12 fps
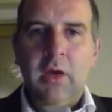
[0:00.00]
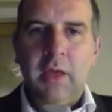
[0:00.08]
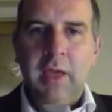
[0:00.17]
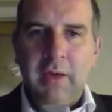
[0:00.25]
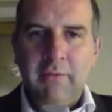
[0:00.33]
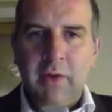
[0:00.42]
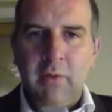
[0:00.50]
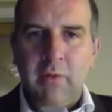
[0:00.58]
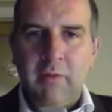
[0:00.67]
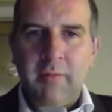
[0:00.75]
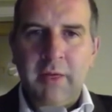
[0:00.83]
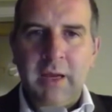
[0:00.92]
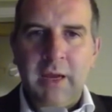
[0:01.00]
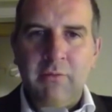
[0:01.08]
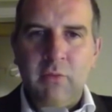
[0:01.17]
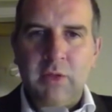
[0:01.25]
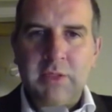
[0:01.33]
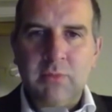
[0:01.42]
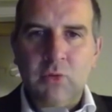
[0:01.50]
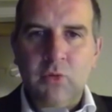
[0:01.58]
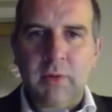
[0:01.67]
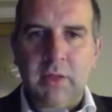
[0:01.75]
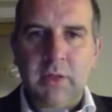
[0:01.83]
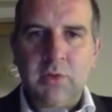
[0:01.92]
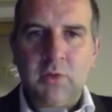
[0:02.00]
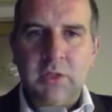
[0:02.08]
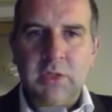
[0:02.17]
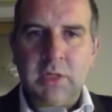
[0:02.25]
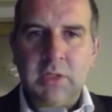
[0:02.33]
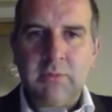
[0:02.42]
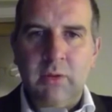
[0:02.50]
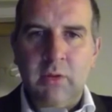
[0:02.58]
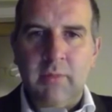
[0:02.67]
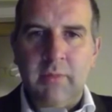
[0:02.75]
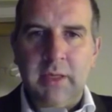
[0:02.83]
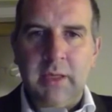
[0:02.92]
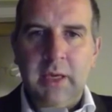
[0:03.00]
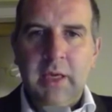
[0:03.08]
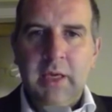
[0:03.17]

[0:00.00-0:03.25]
I have, however, been left with a small bulge which does bother me.